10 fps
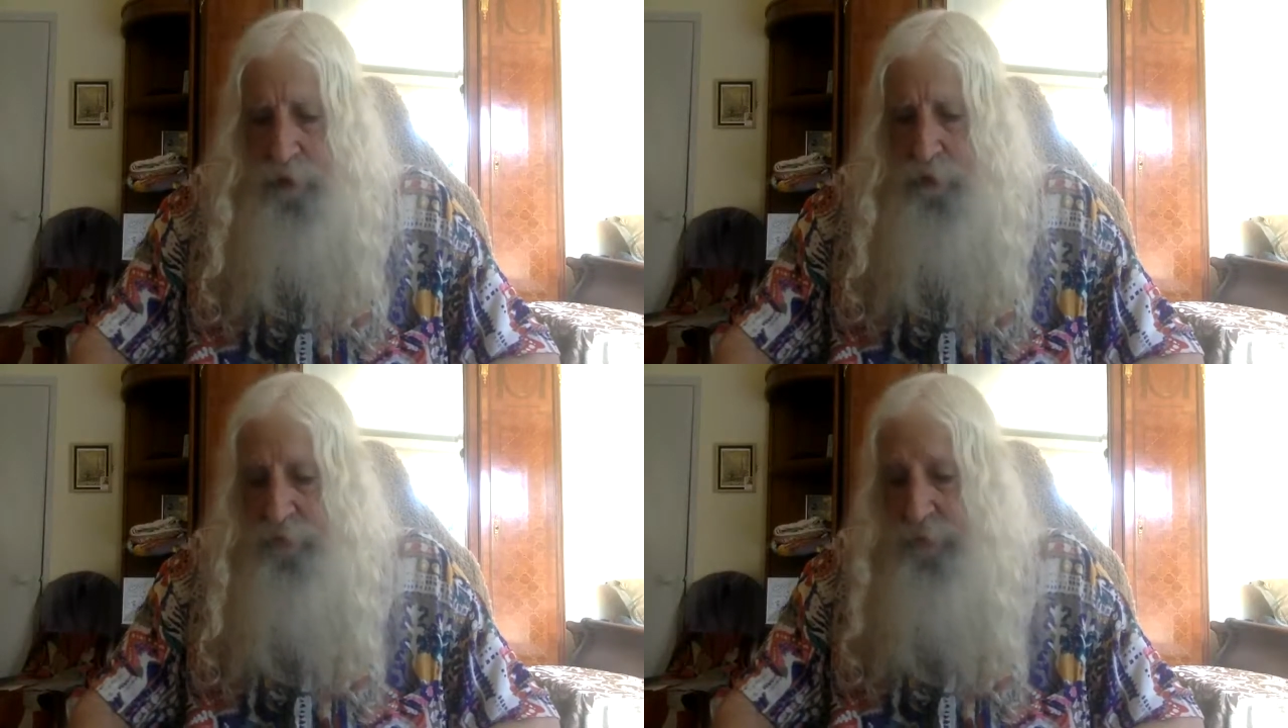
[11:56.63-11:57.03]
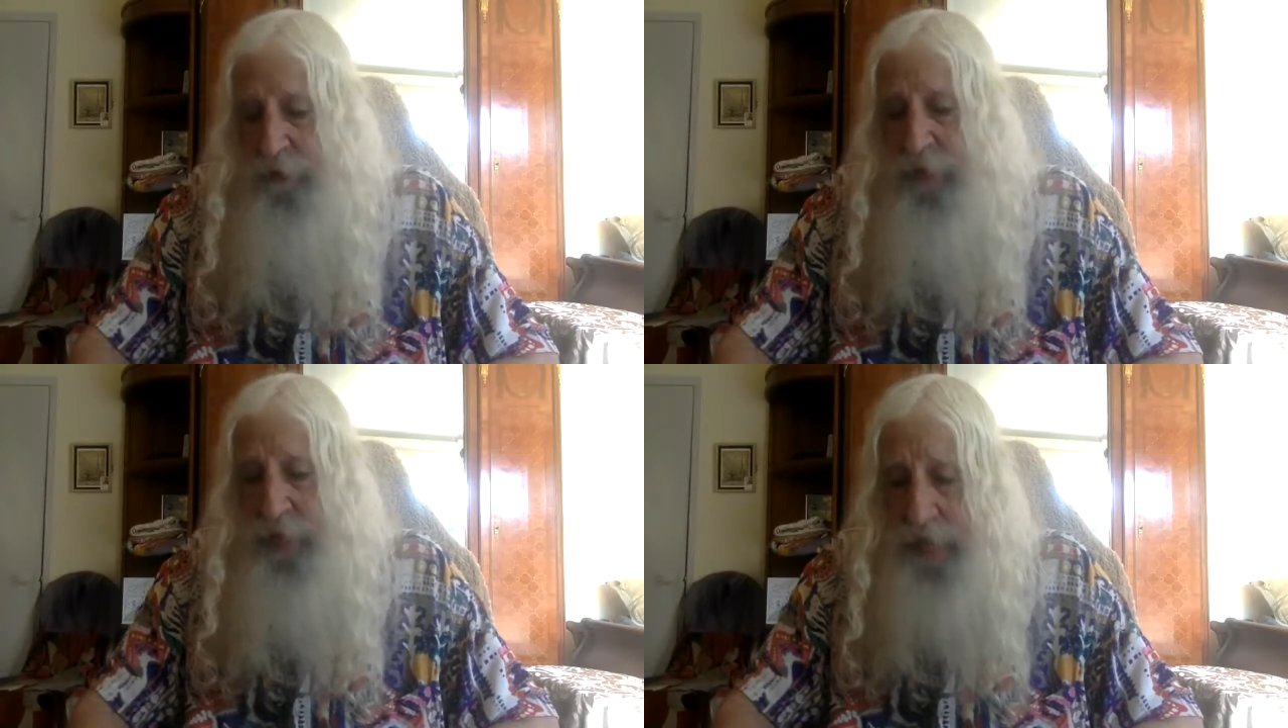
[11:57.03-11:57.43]
through
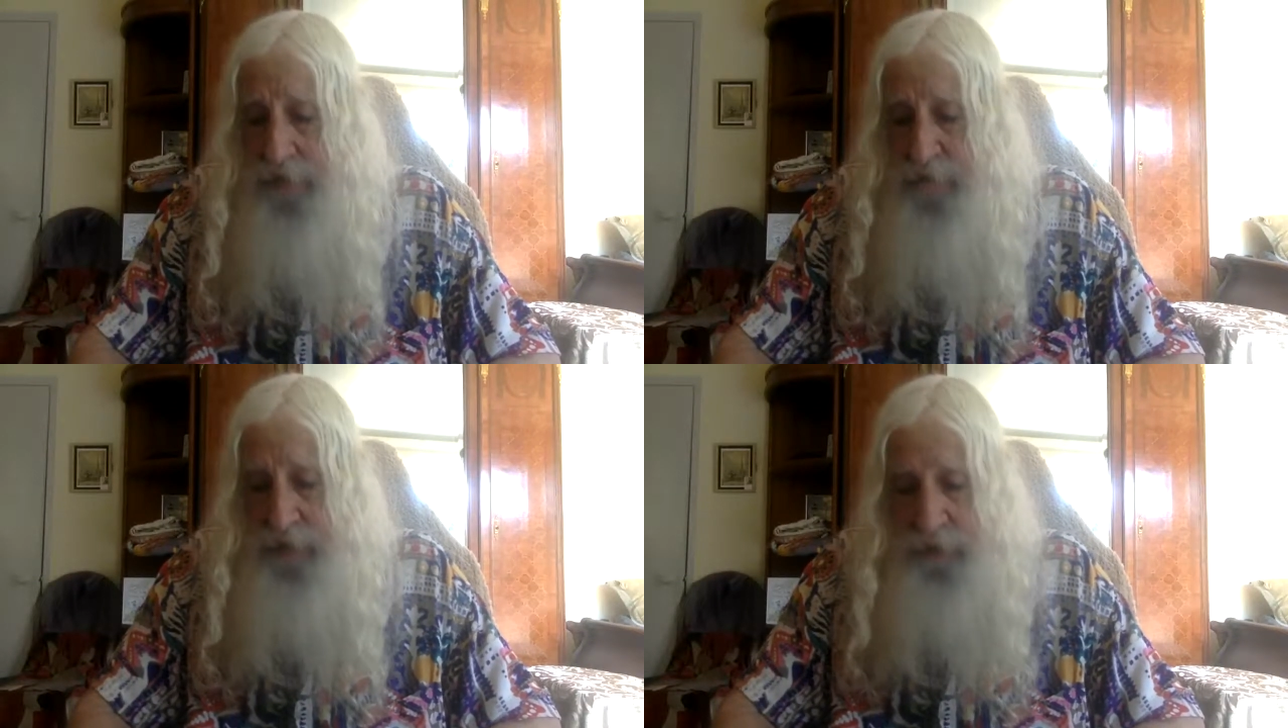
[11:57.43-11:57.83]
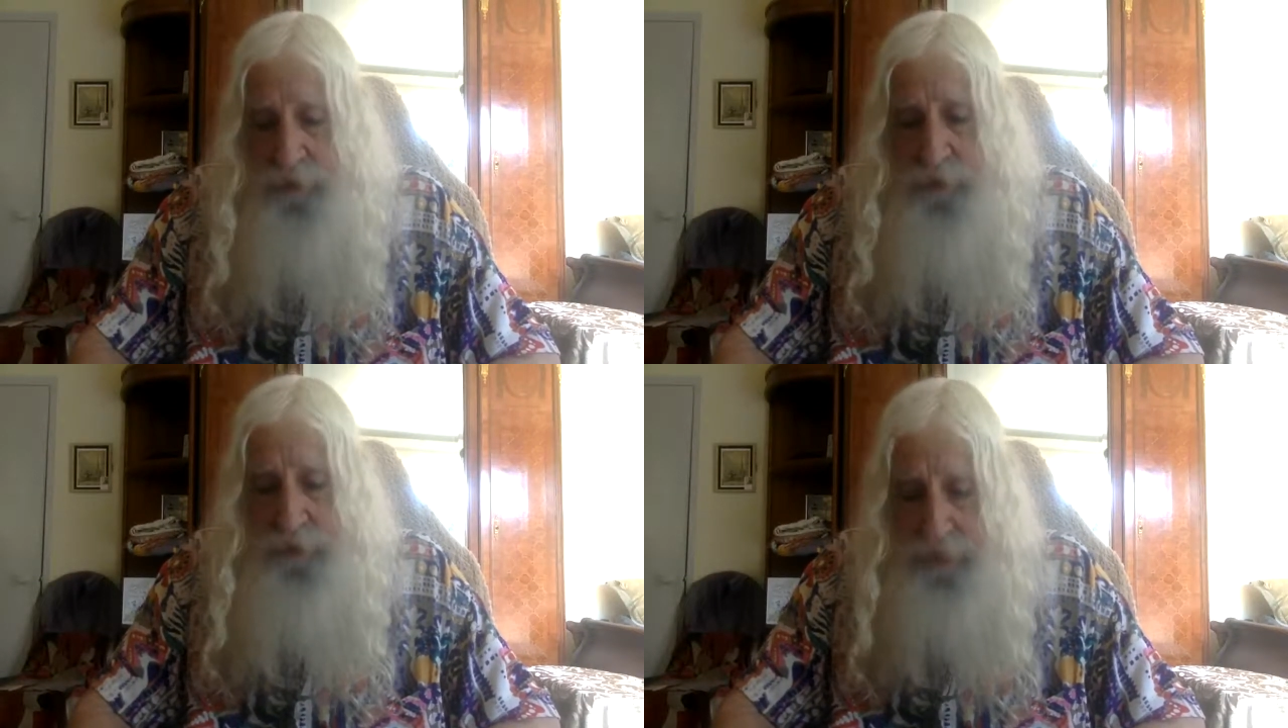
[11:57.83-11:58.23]
the name
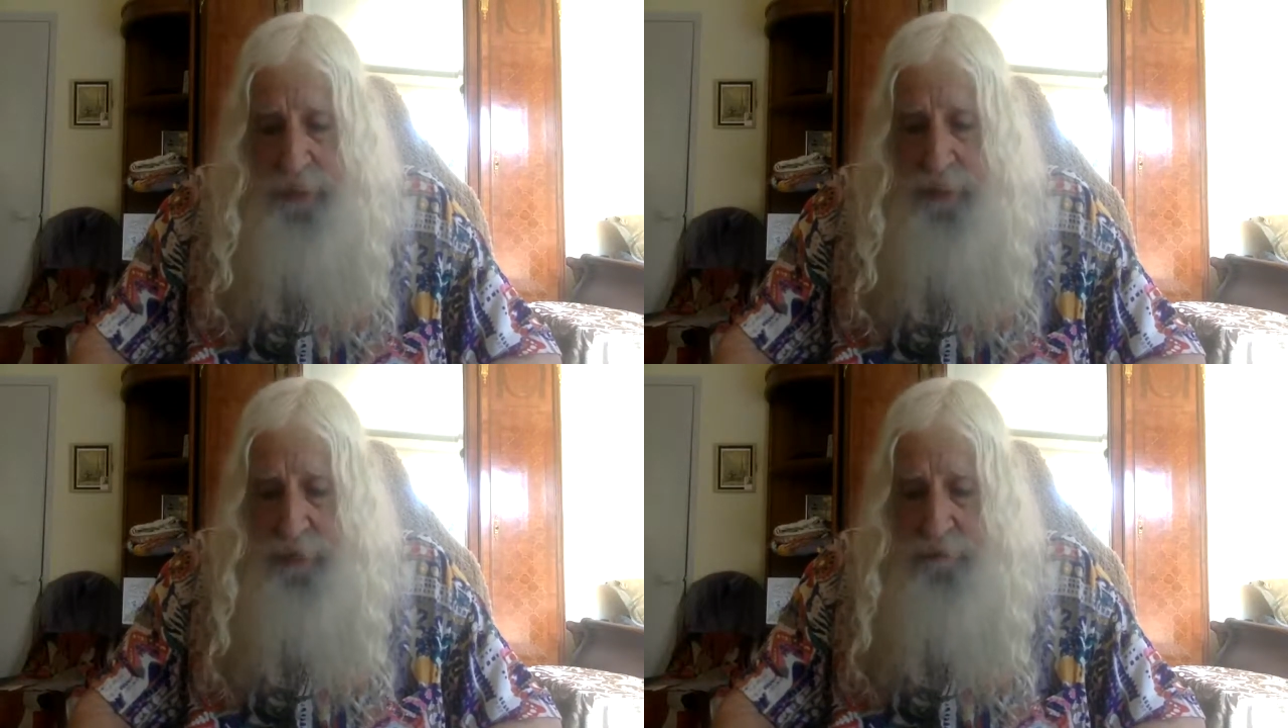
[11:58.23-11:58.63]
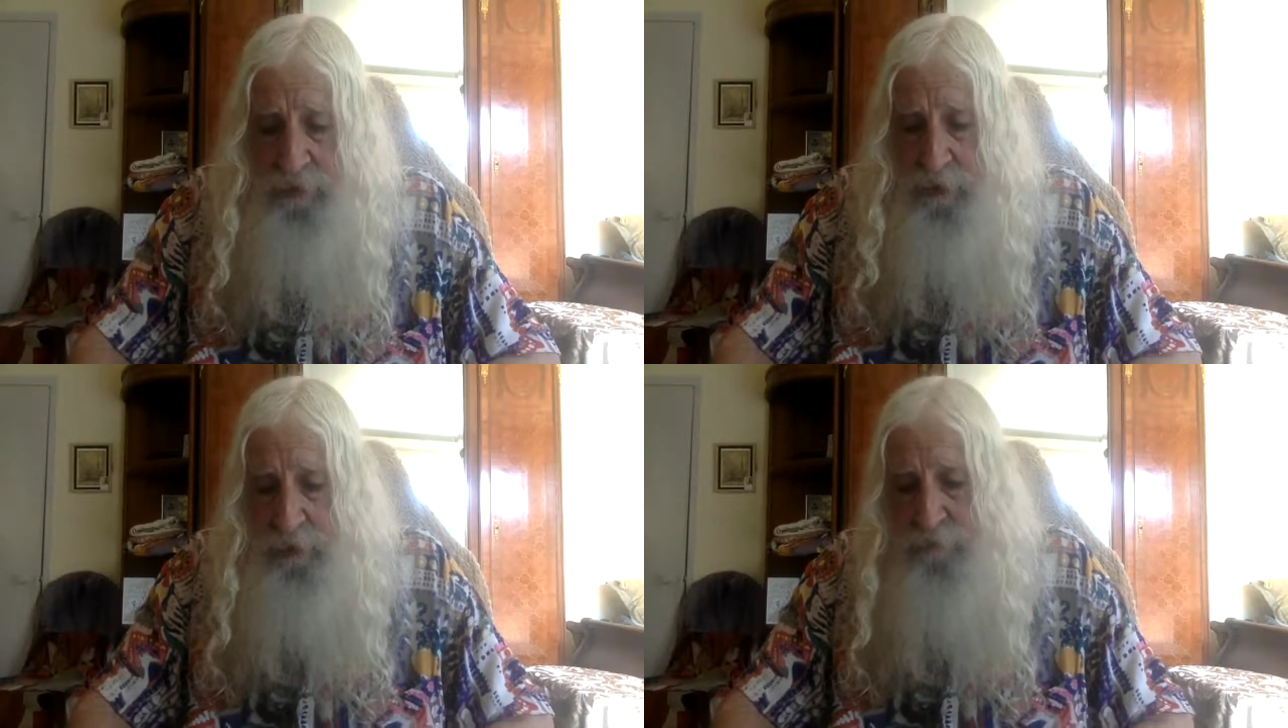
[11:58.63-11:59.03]
Elohim,
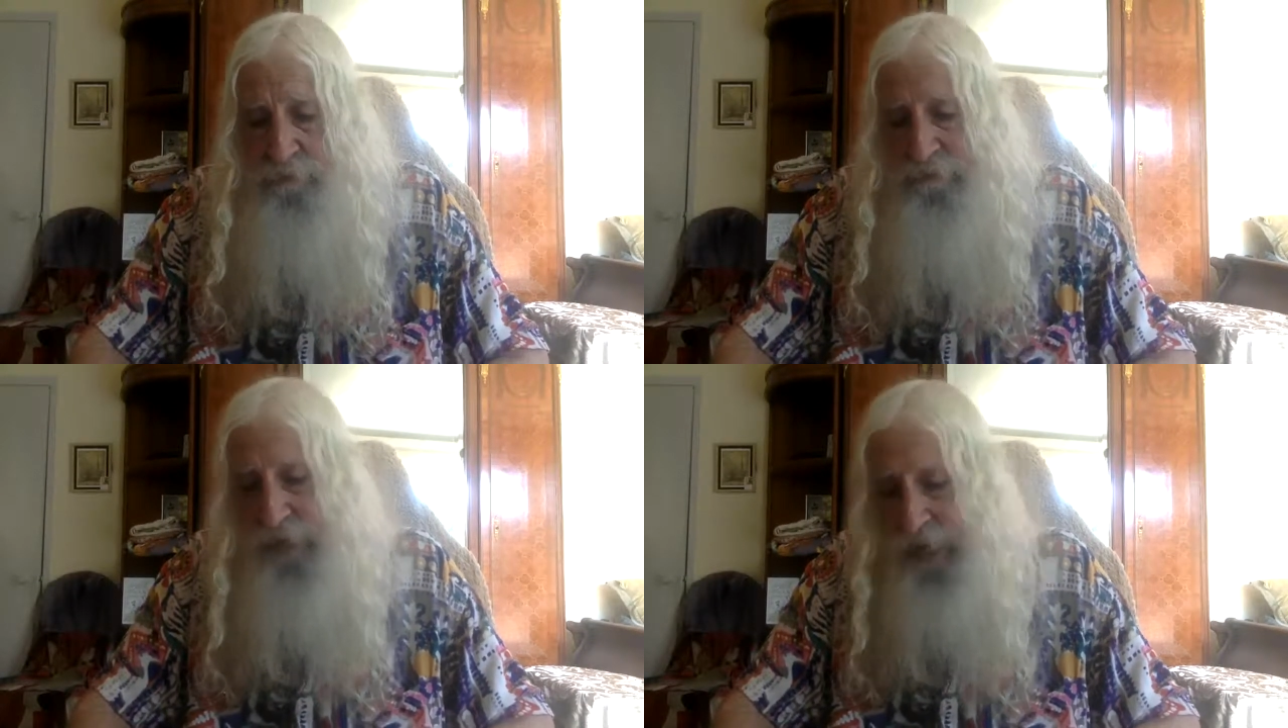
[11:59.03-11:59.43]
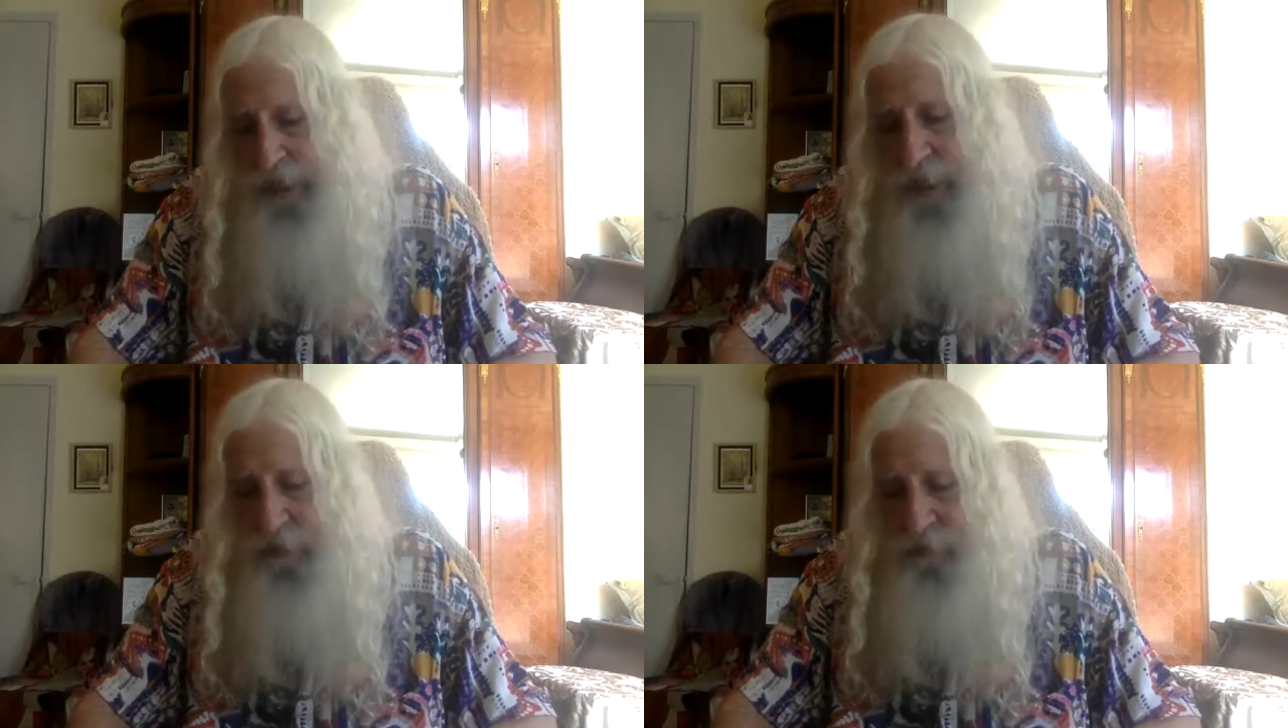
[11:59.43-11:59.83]

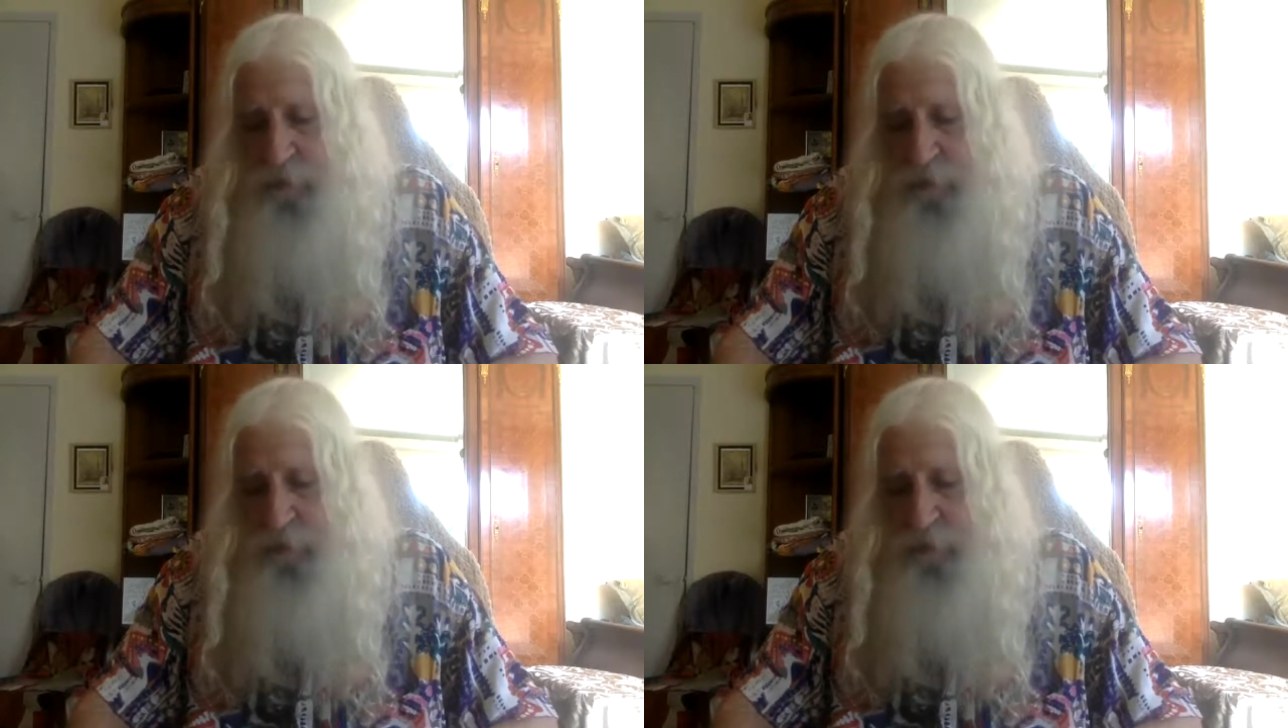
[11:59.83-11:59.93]
breaking the